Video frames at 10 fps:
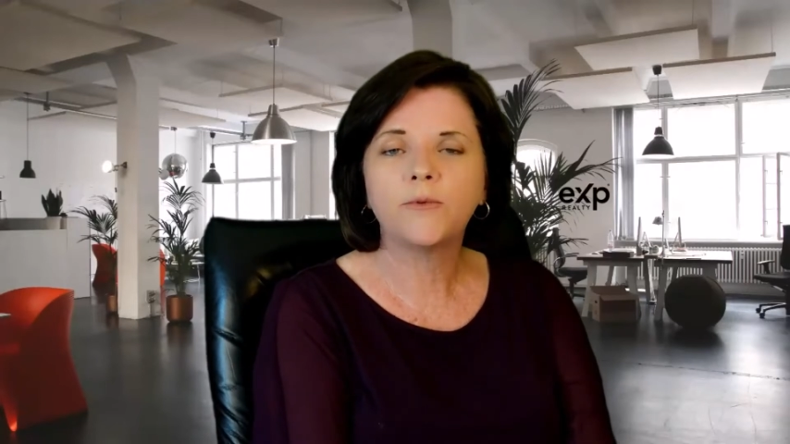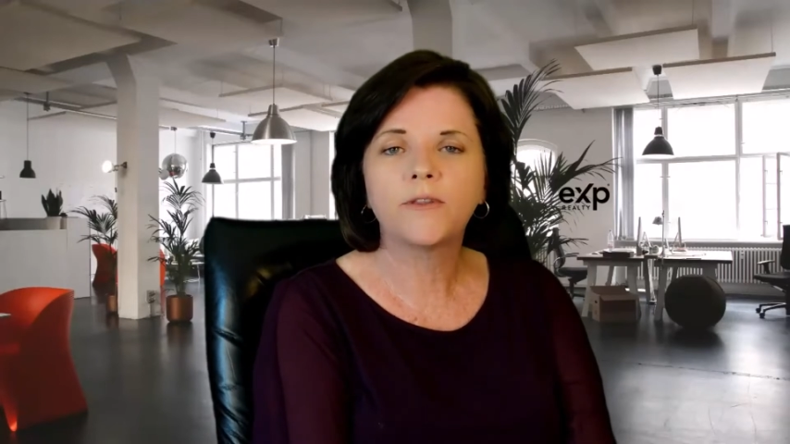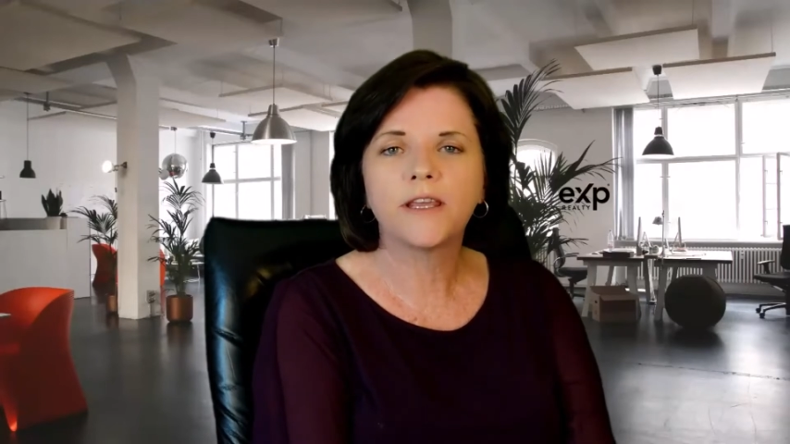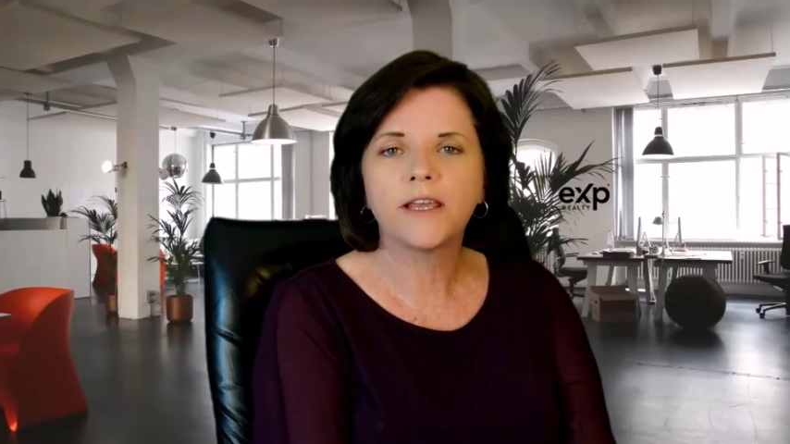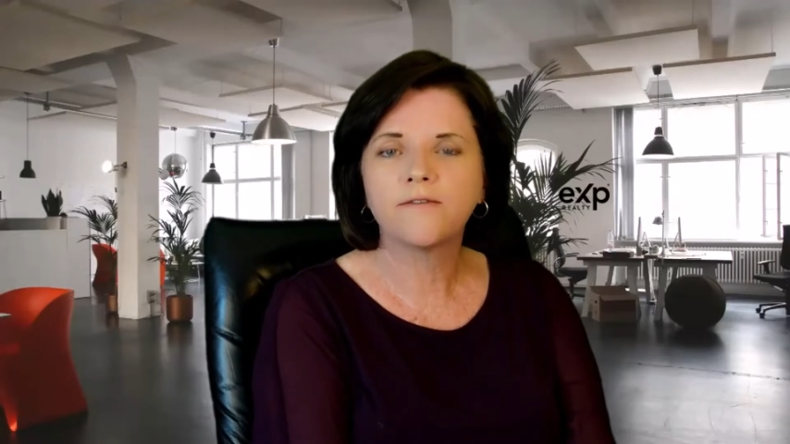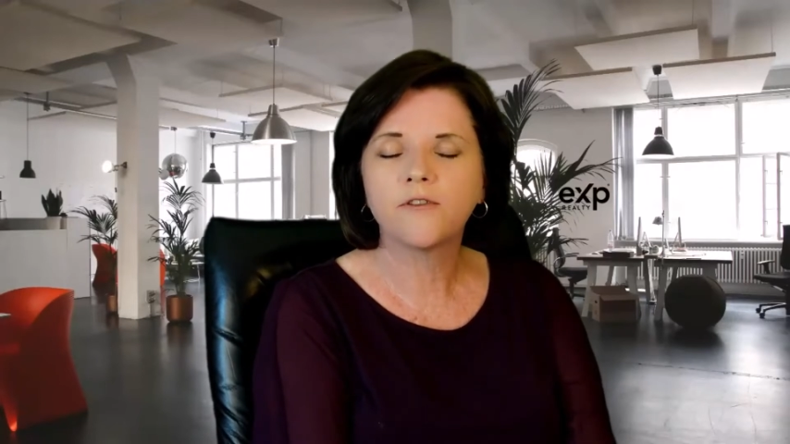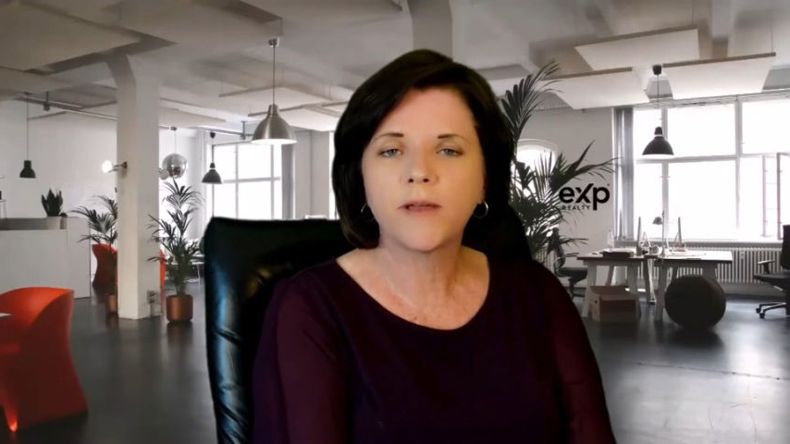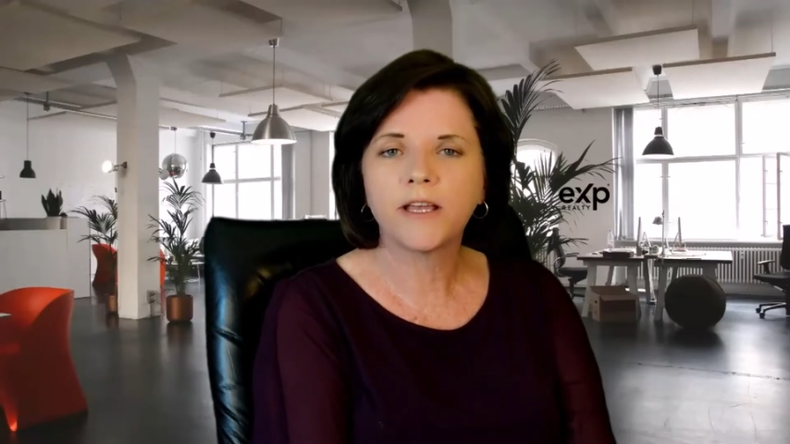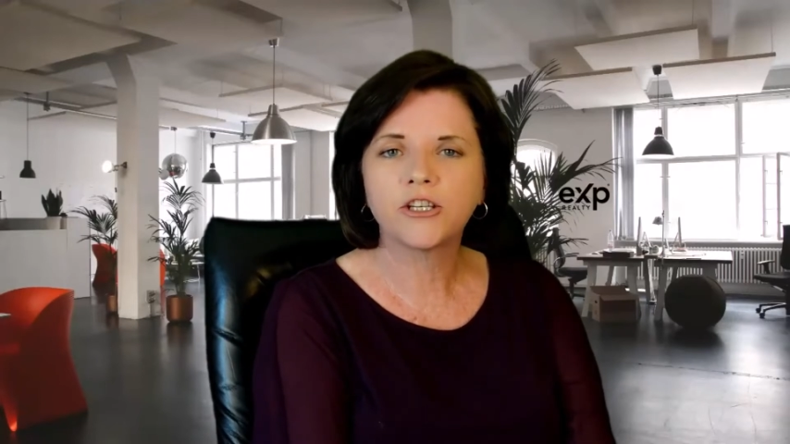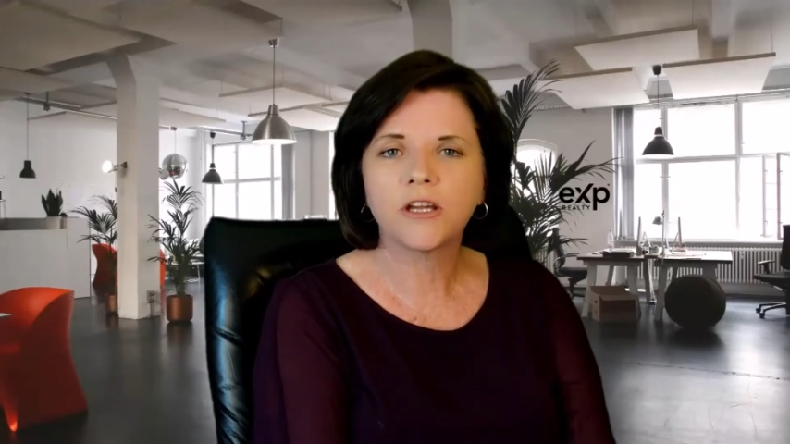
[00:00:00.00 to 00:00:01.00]
with the
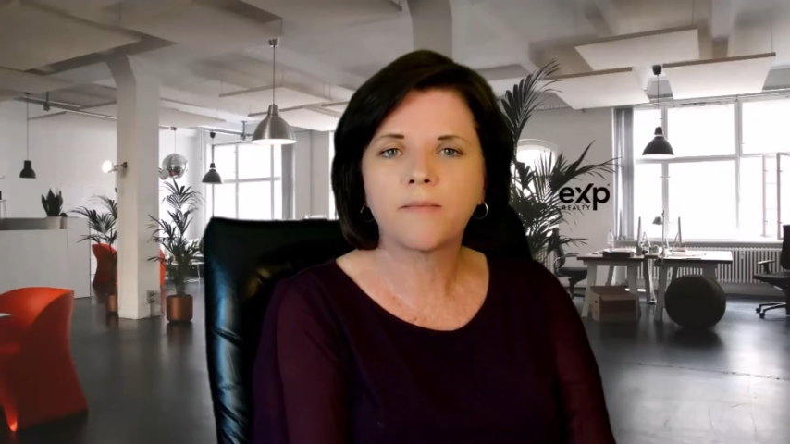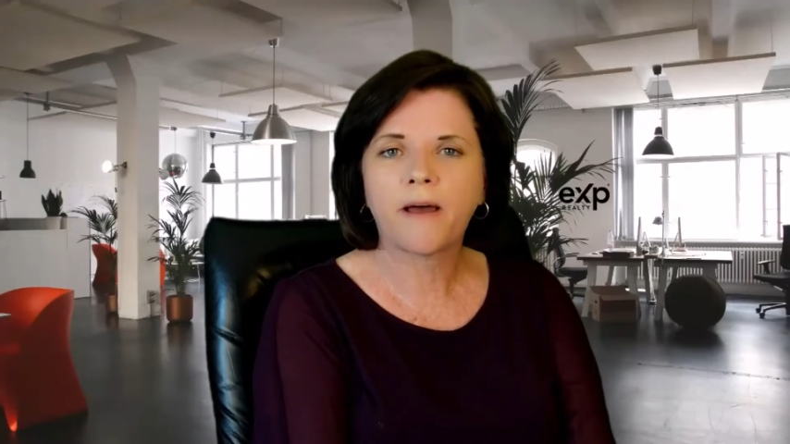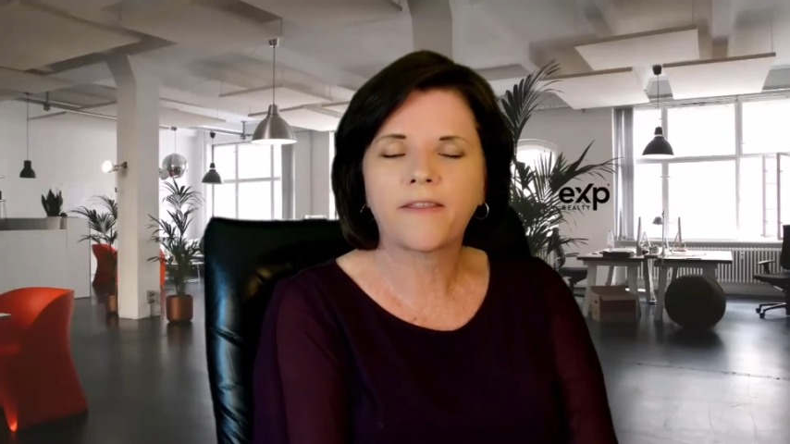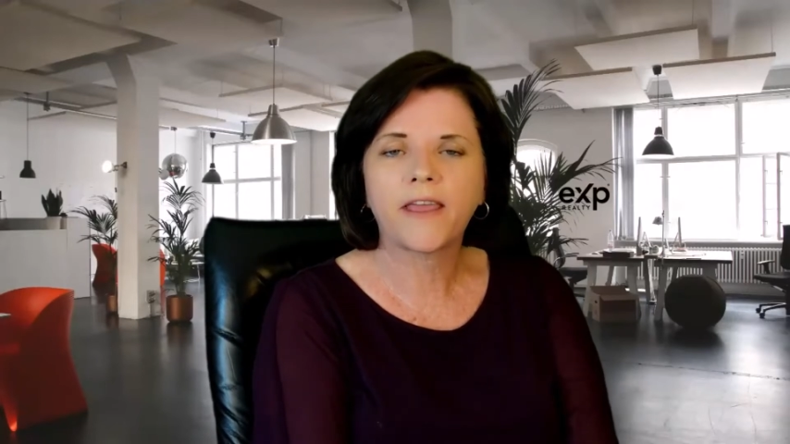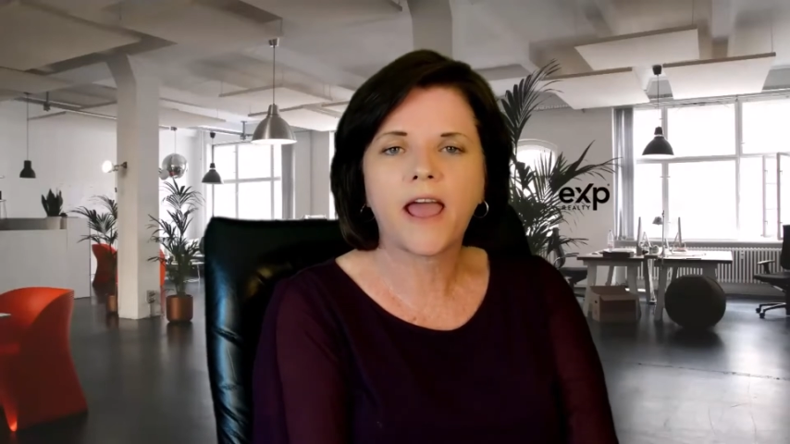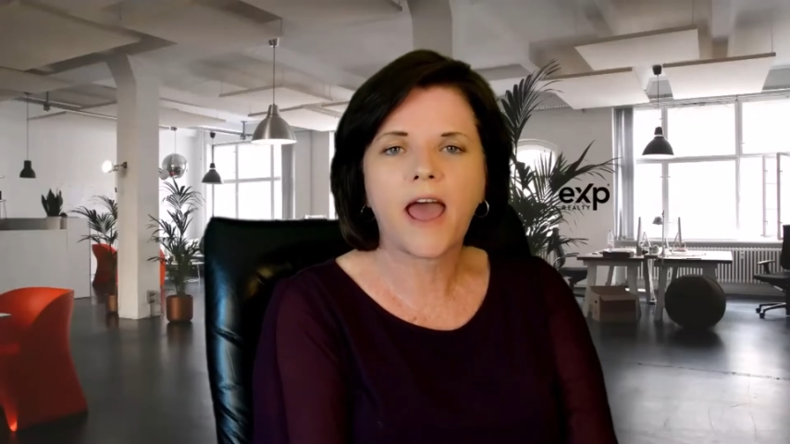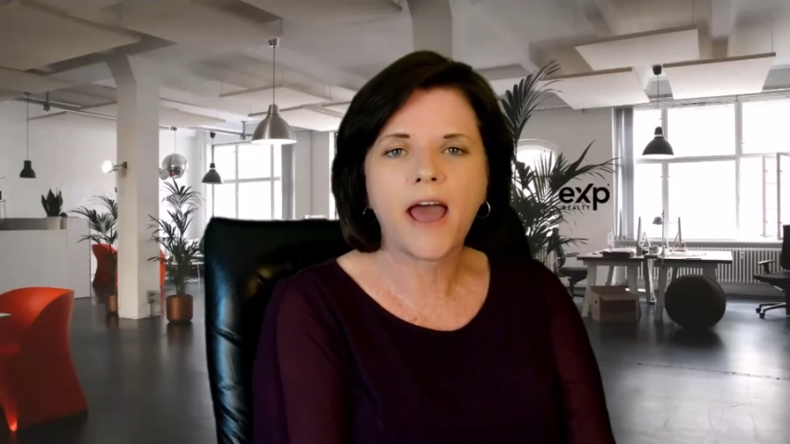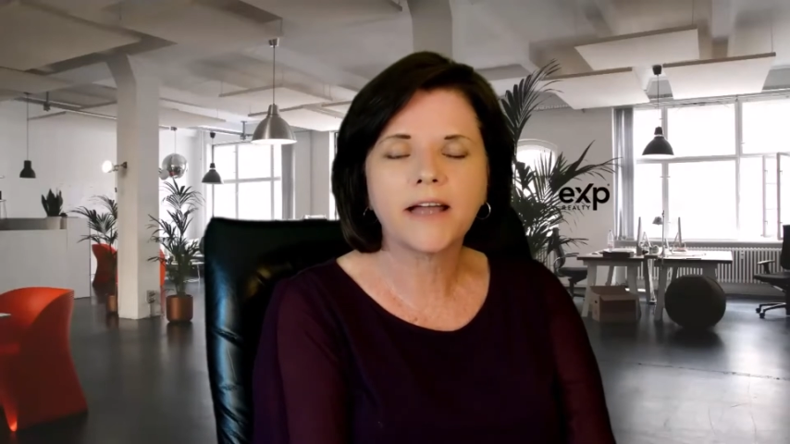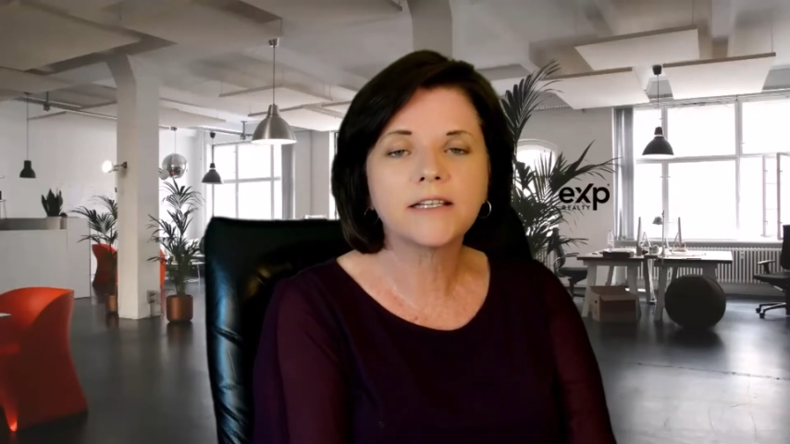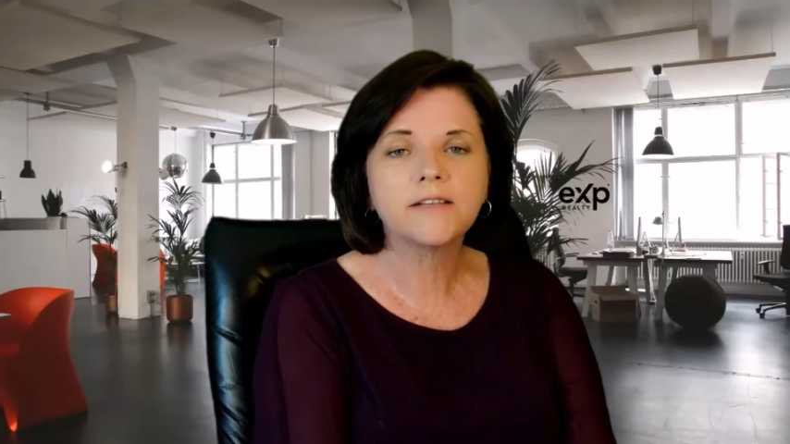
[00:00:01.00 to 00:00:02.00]
information about the
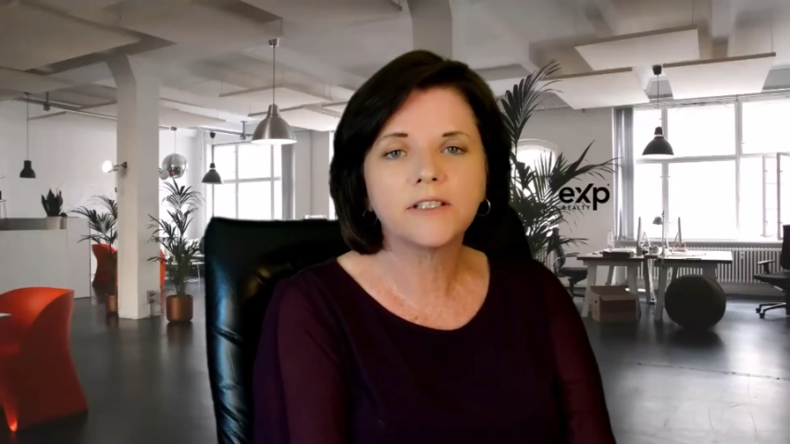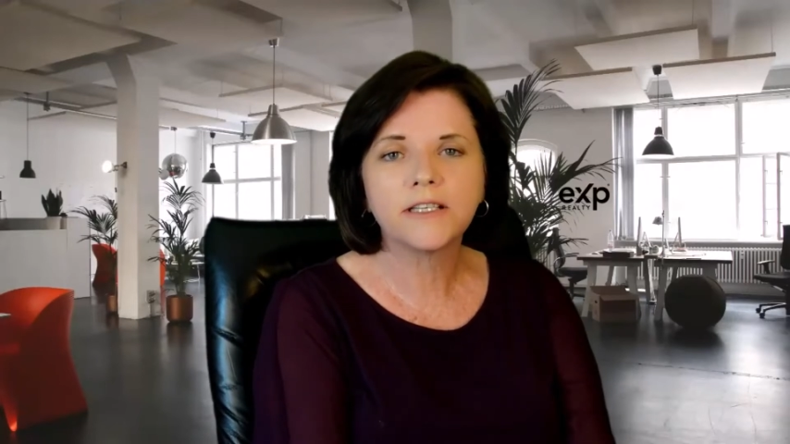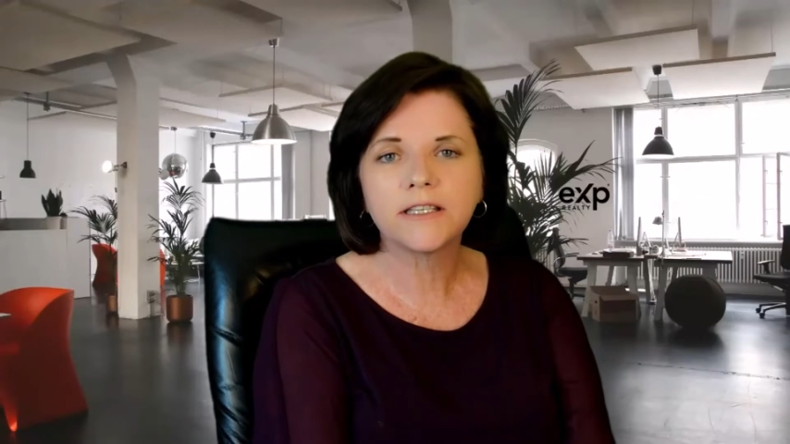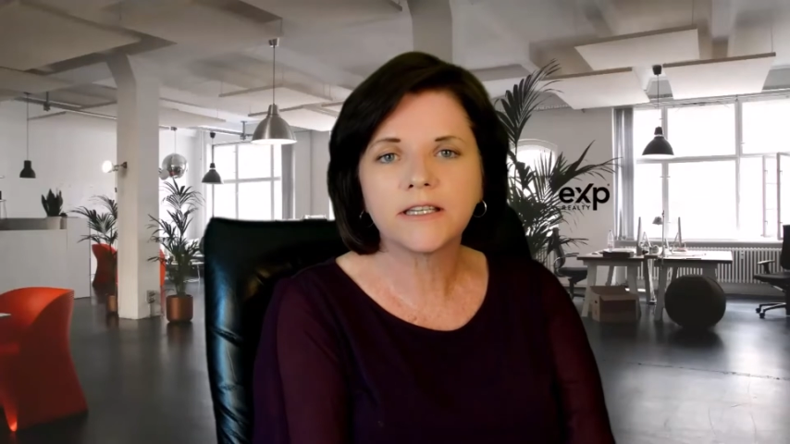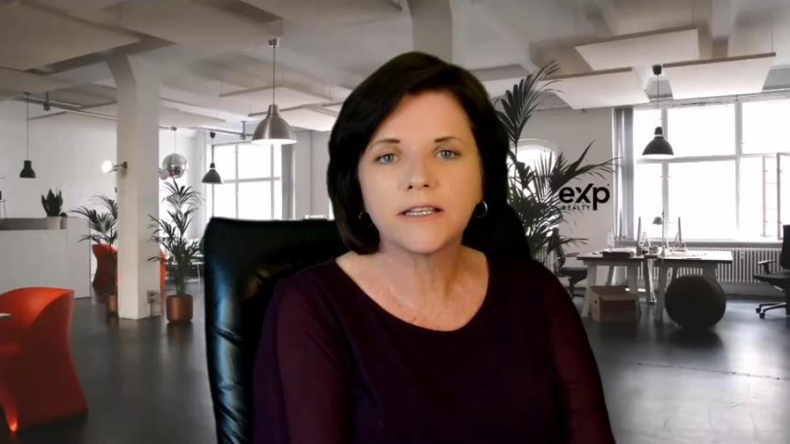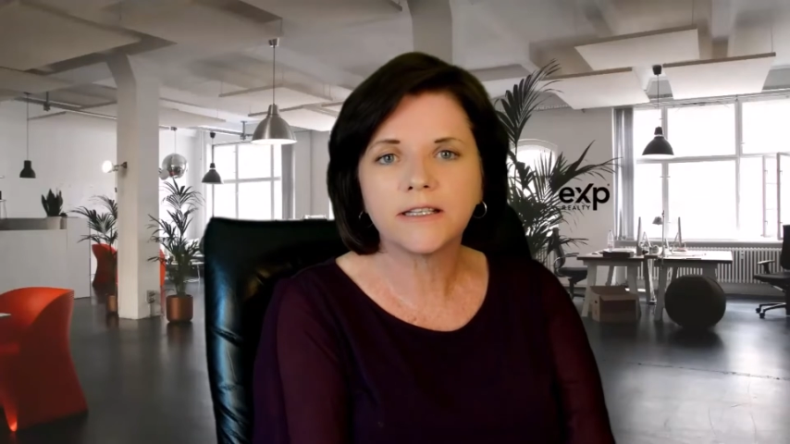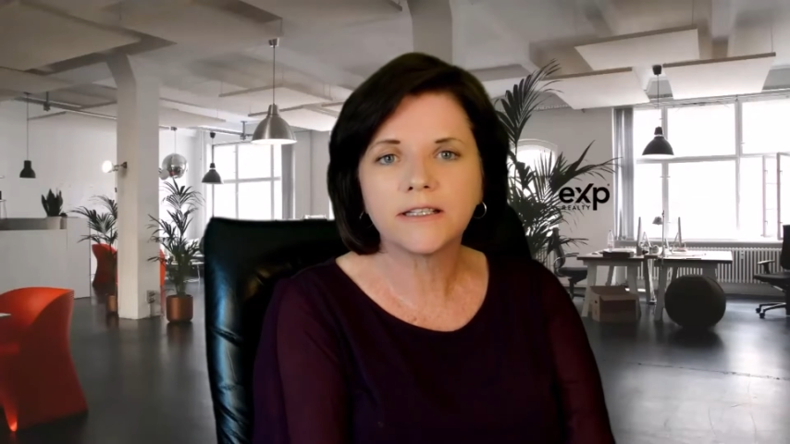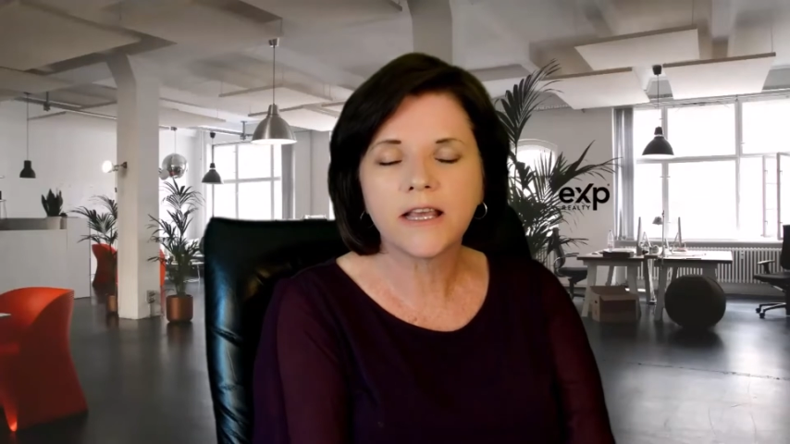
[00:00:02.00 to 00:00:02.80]
active listings